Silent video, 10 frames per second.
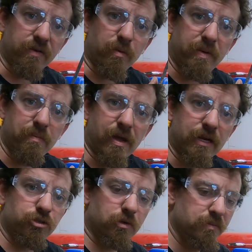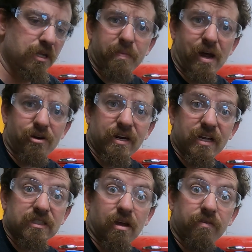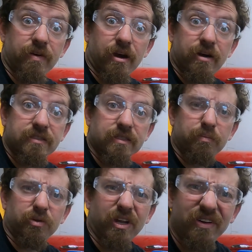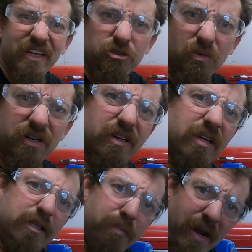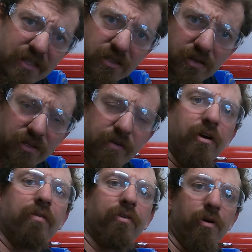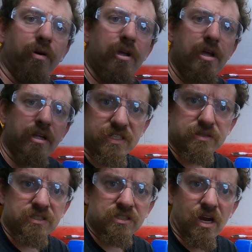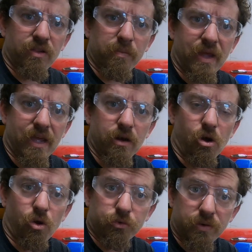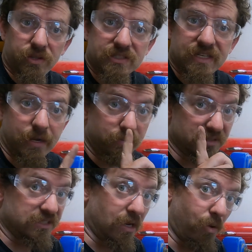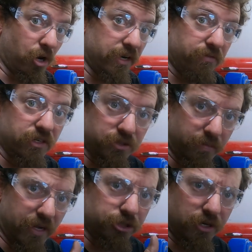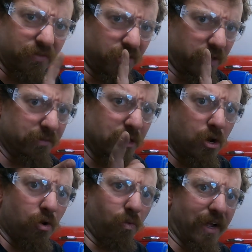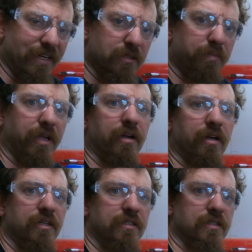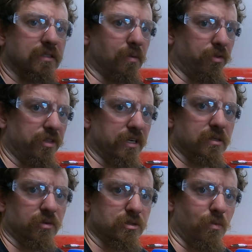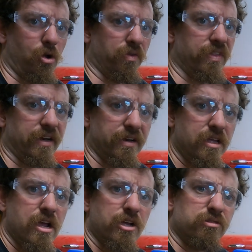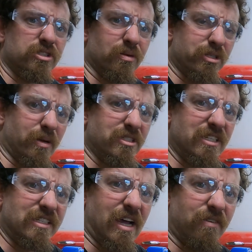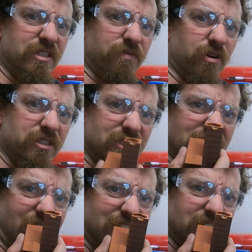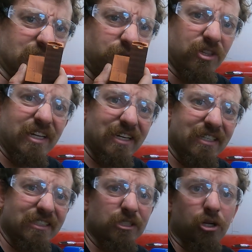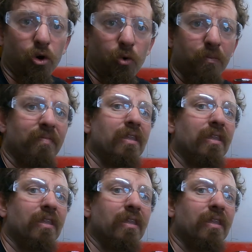we have our pen mandrel. The pattern is very simple. Now each pen is a little different. For this style of pen, all 3 are the same. Some are different, so make sure you have the right, because some are thick, some are small, and then you sometimes need to have different sizes for these. So